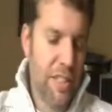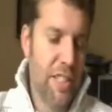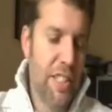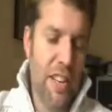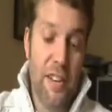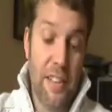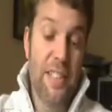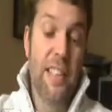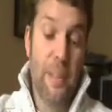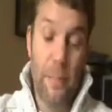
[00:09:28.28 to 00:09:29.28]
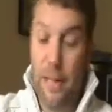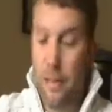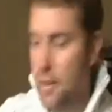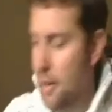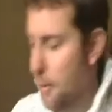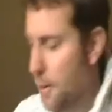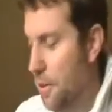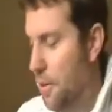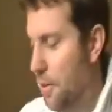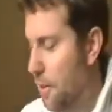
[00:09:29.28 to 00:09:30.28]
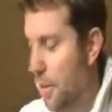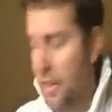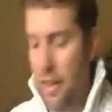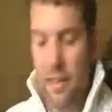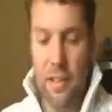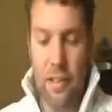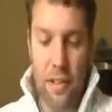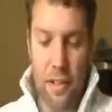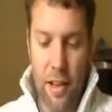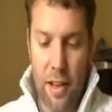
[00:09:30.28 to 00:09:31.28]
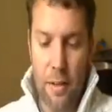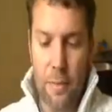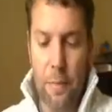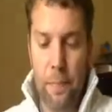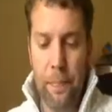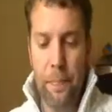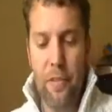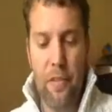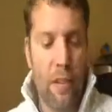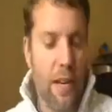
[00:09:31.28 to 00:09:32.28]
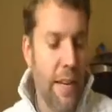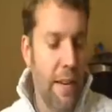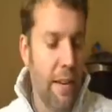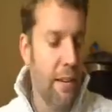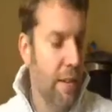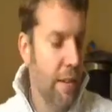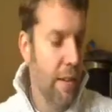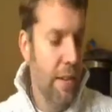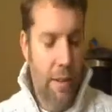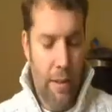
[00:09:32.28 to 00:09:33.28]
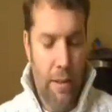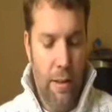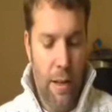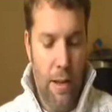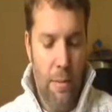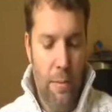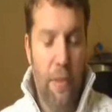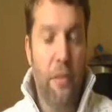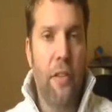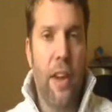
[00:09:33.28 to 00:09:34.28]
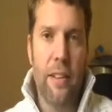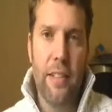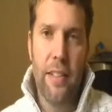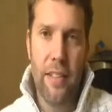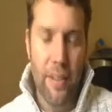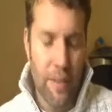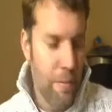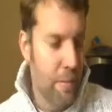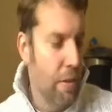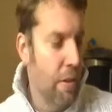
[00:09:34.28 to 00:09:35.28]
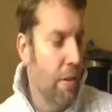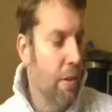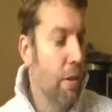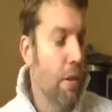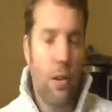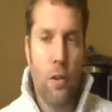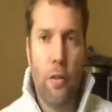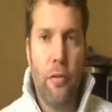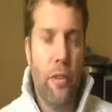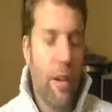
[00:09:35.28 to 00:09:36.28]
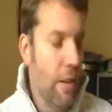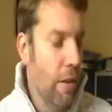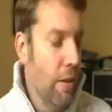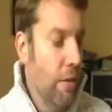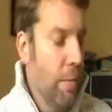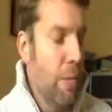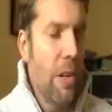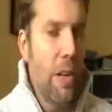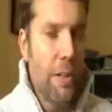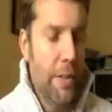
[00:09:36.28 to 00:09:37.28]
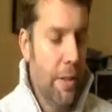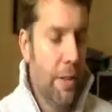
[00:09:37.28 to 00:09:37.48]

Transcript: So it's a little bit longer, but nothing to really affect the look or feel of the product.